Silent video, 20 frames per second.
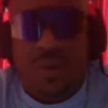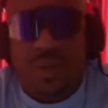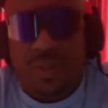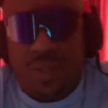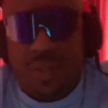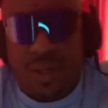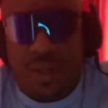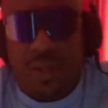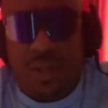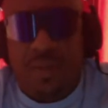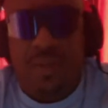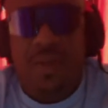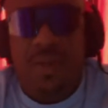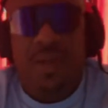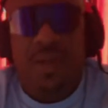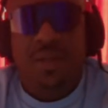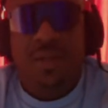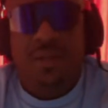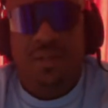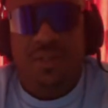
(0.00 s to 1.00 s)
done
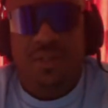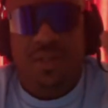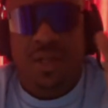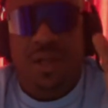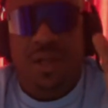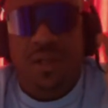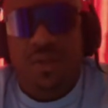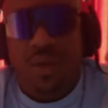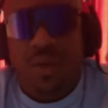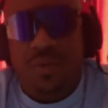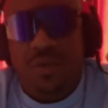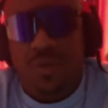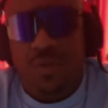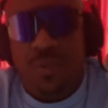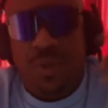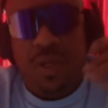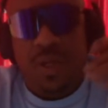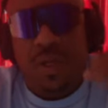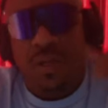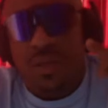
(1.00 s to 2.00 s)
just to catch you up to
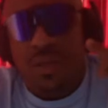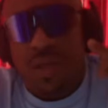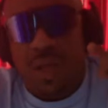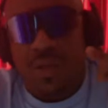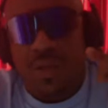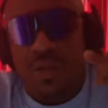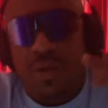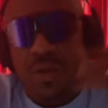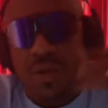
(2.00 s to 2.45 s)
speed in case you're